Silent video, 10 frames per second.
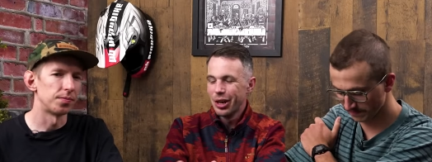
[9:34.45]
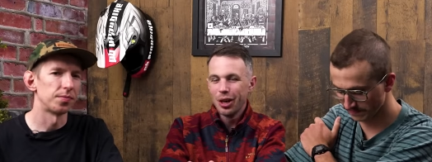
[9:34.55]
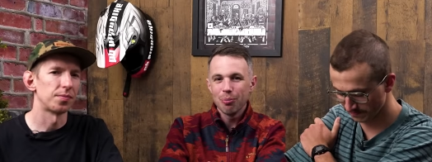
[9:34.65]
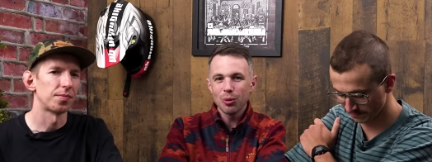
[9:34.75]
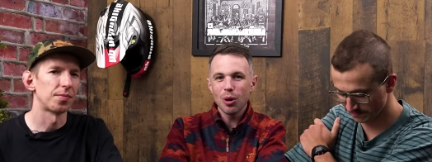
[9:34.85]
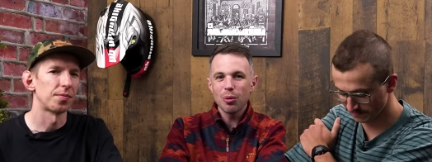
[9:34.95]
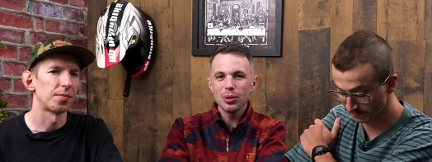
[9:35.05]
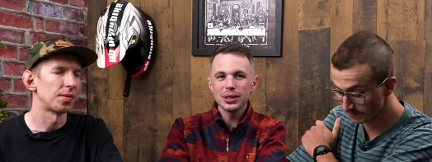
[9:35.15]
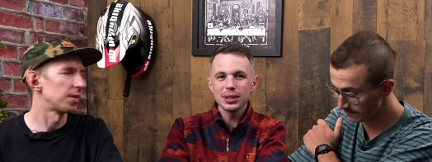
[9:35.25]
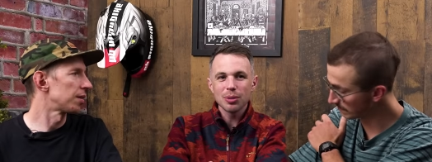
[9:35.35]
Speaker 1: But what
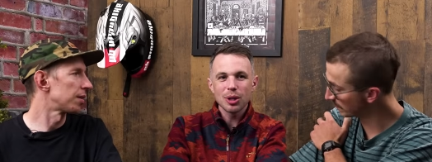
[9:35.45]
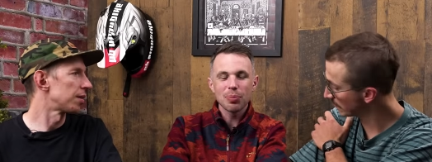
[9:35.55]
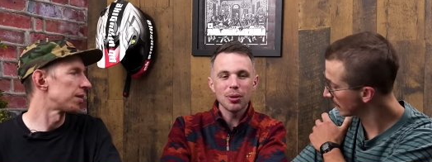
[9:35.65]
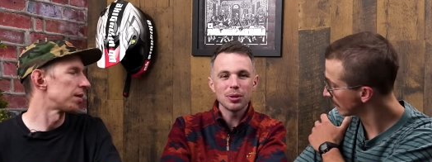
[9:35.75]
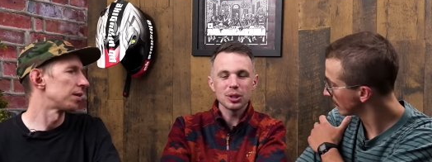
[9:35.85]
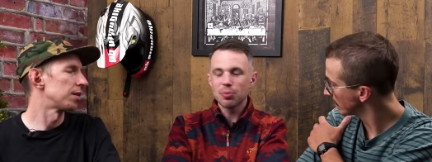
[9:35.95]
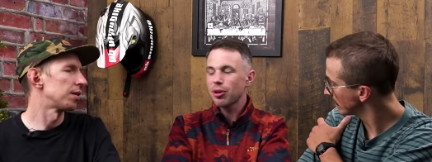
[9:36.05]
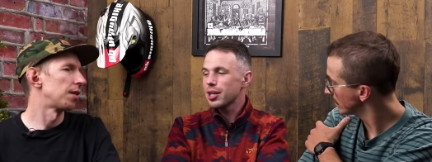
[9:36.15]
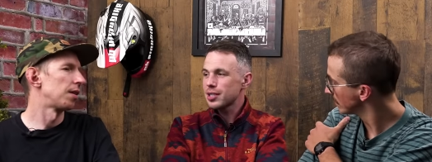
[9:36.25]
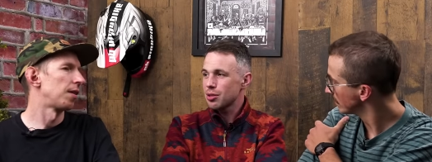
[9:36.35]
were some component
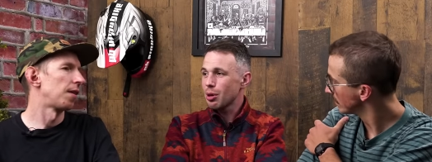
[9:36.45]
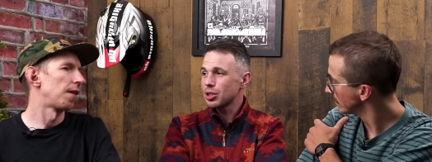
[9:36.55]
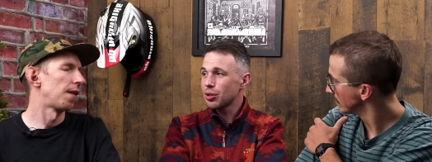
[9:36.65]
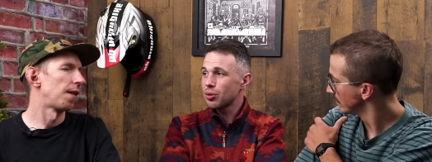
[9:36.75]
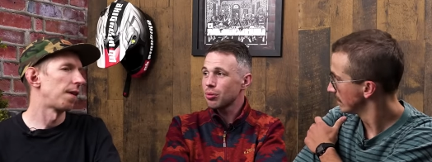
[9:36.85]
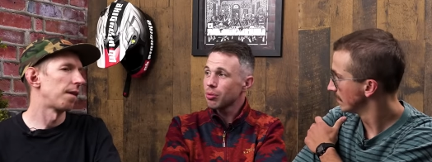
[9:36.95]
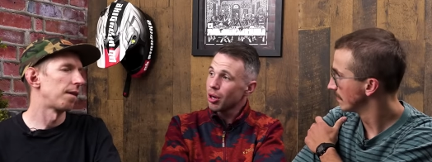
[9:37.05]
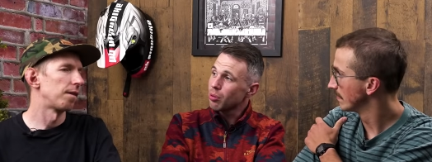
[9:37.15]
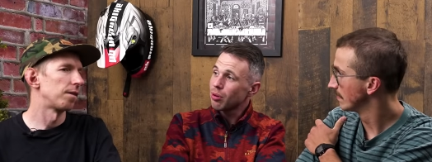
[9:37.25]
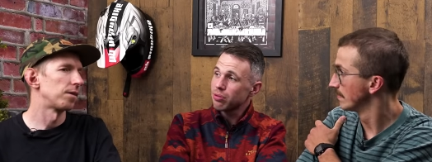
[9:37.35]
surprises you actually thought, you
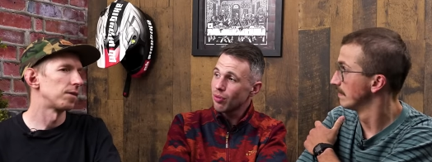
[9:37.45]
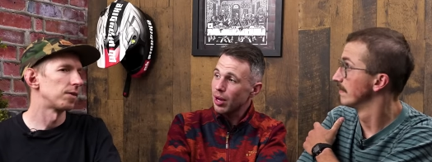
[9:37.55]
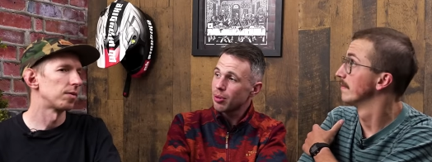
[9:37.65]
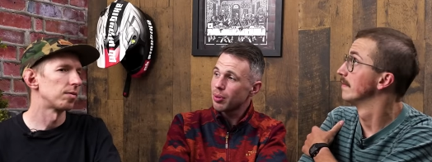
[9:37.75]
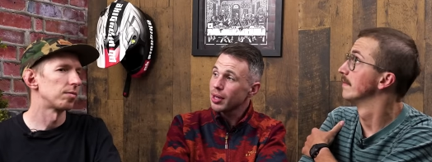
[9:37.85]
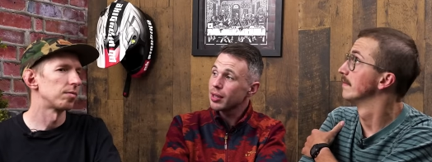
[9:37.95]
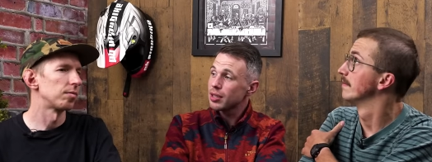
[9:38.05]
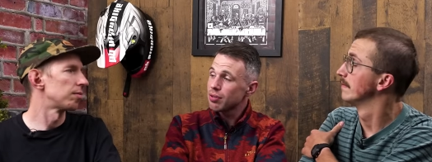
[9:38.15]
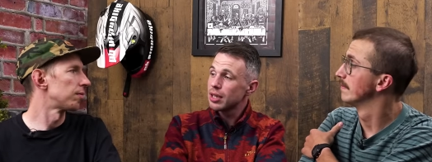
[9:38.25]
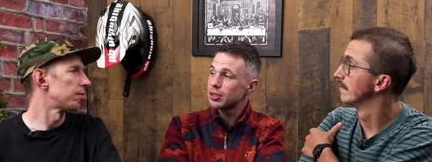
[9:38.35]
know what, for a value bike,
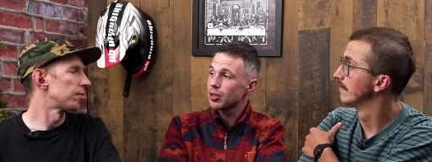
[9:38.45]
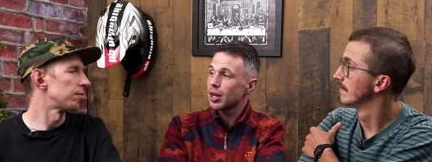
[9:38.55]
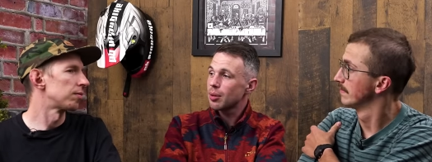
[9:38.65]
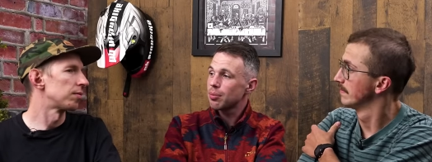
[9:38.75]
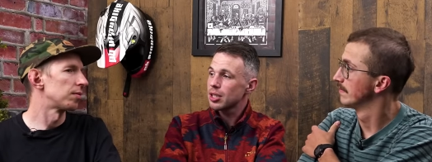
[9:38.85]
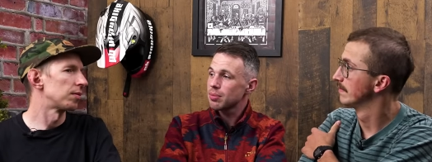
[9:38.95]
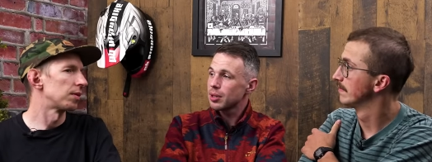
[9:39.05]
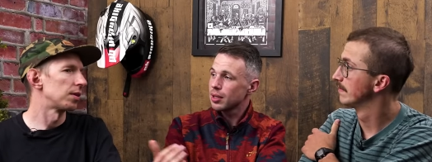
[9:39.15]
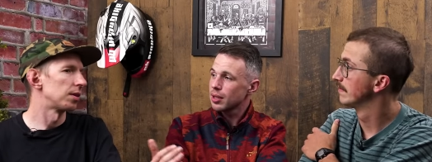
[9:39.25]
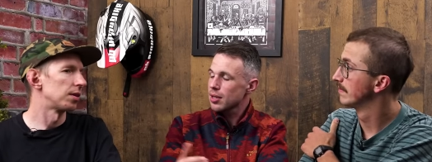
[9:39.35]
this really stood out and impressed
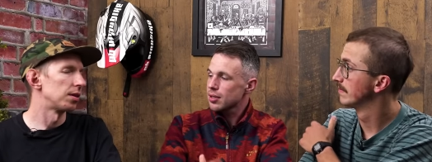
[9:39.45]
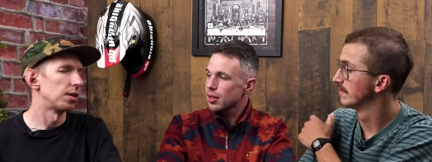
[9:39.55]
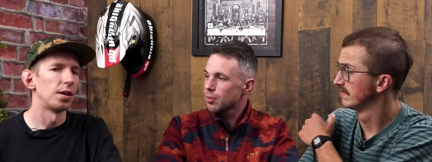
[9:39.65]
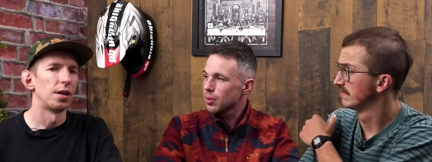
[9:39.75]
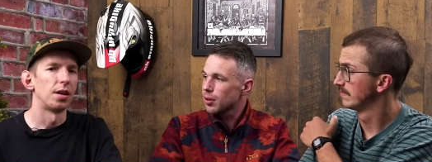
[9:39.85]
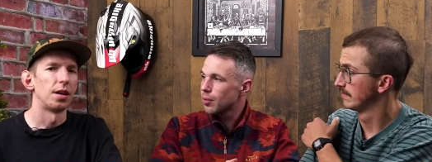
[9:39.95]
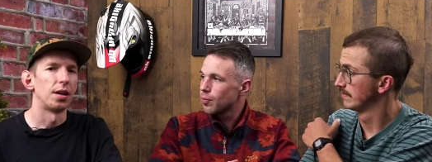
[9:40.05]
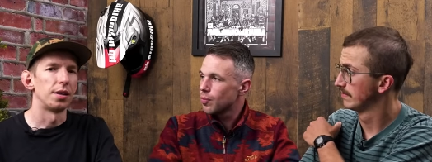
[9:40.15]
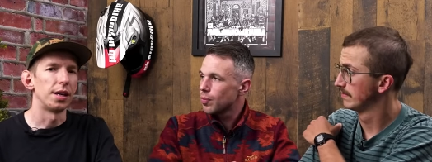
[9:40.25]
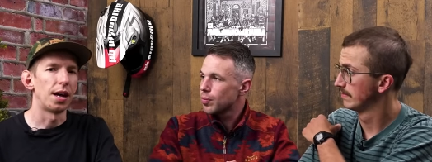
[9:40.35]
me? Guys, starting with
Speaker 2: you.
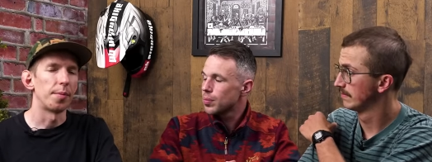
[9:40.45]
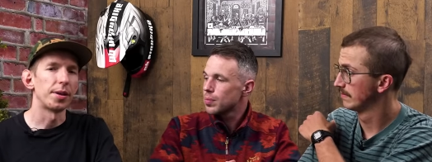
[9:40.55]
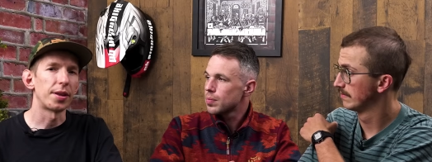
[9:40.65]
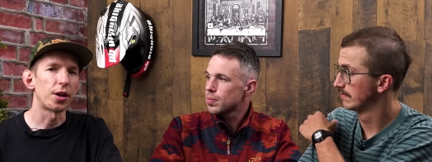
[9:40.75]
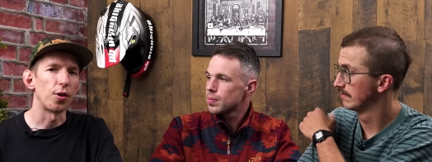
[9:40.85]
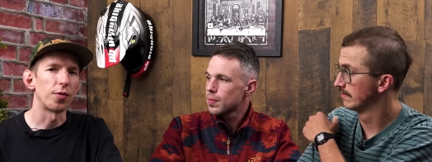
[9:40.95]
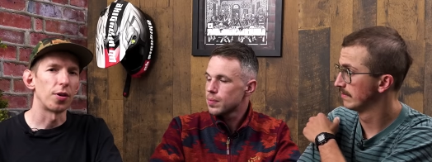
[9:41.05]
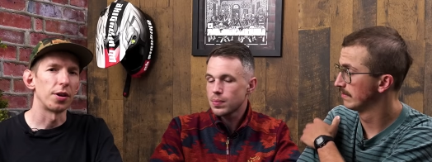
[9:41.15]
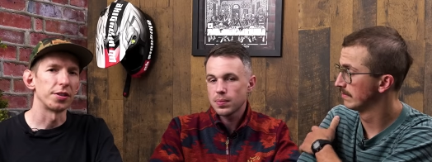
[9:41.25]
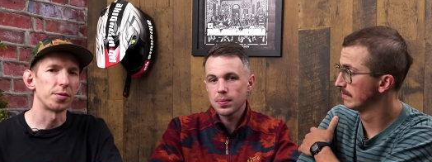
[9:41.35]
Yeah, I mean, I think
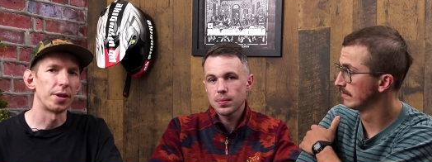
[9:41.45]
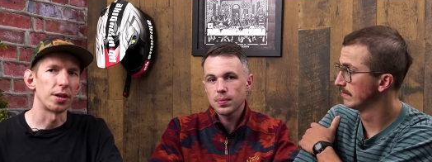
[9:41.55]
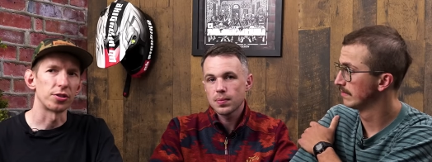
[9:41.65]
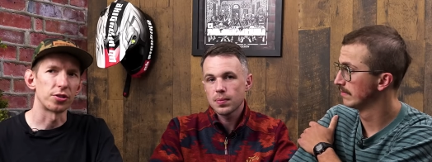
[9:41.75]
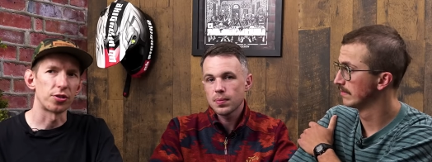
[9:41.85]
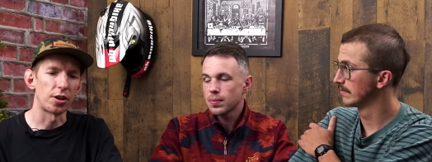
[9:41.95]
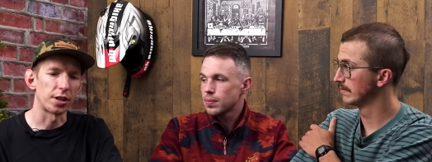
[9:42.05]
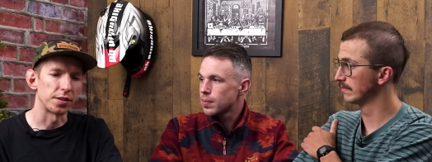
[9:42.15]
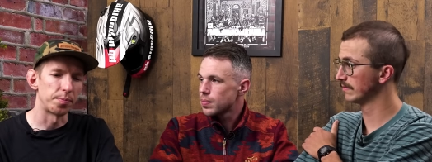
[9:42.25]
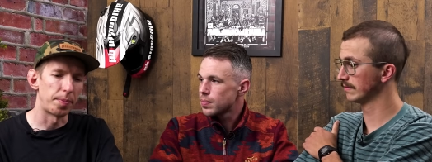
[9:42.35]
overall, this would be our
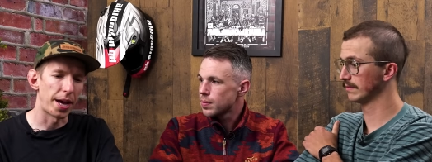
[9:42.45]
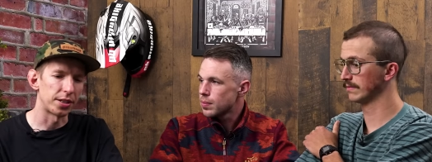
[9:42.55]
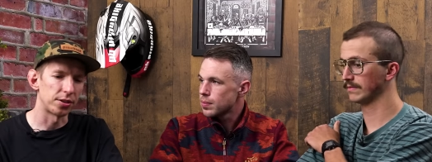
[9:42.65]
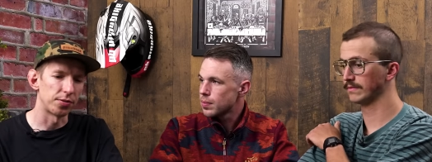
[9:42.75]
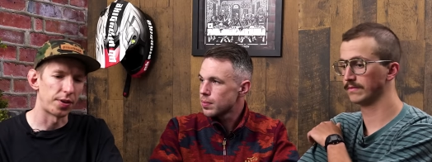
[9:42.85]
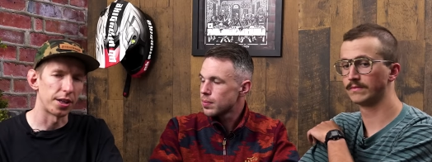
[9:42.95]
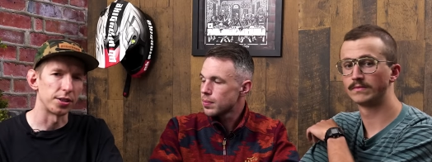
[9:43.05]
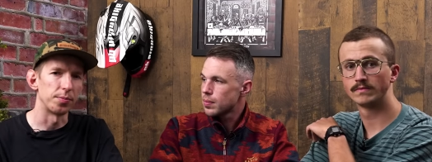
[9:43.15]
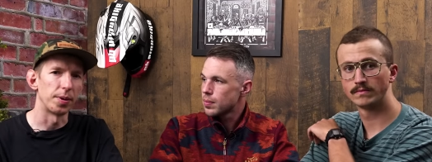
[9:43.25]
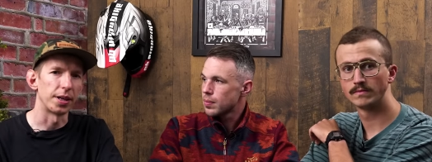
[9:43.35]
strongest batch of
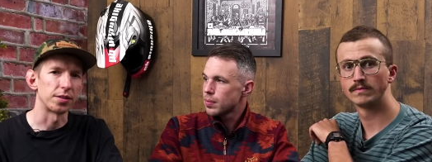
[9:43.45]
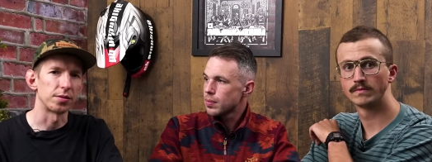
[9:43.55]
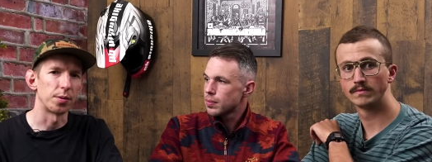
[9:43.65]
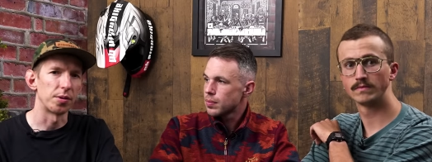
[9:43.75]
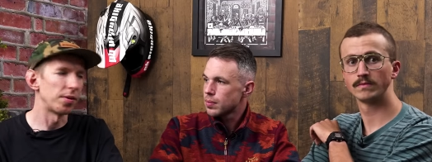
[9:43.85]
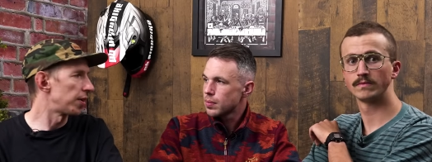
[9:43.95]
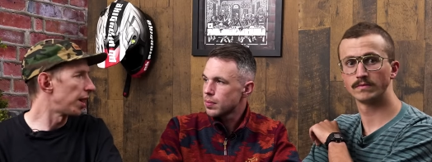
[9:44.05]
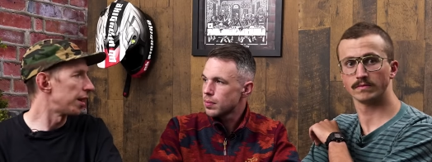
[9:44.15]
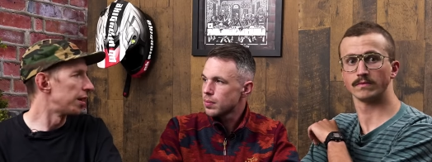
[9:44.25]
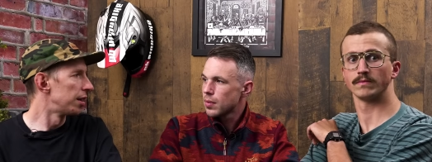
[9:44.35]
value bikes that we've ever
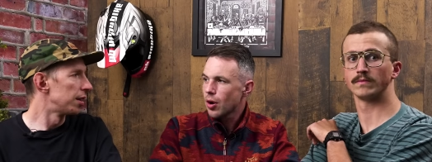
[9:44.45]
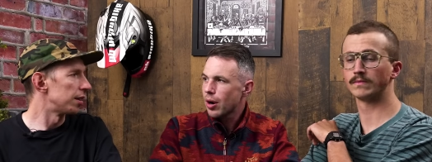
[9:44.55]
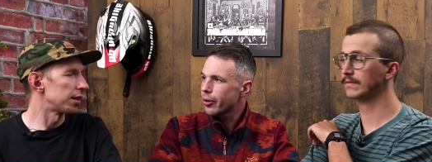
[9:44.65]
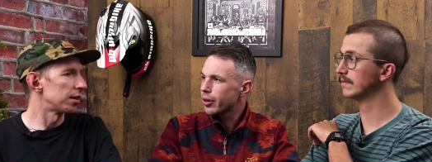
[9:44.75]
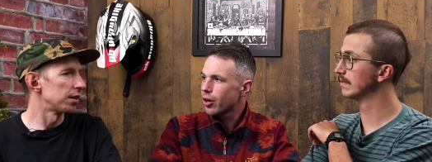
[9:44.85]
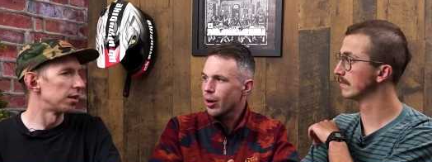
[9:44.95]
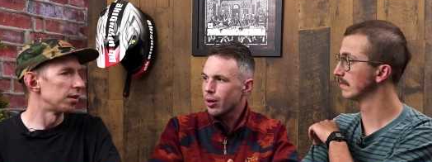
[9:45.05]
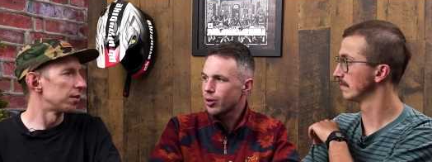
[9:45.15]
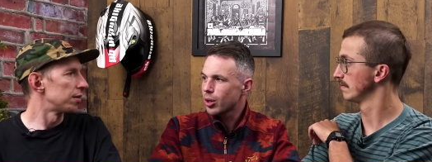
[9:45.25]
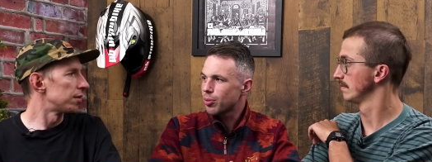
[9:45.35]
had.
Speaker 1: No
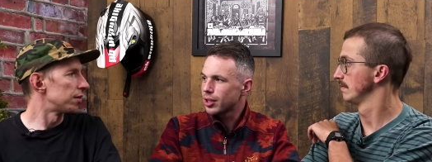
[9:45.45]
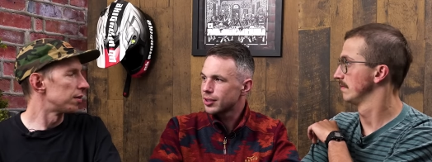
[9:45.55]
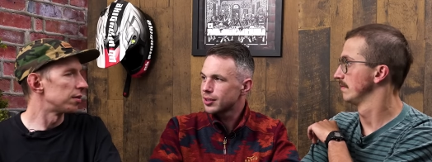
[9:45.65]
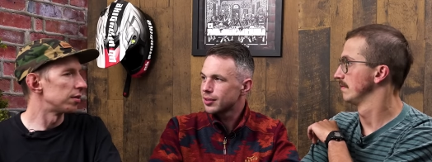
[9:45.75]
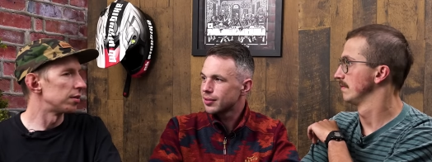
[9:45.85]
Ahonga brakes?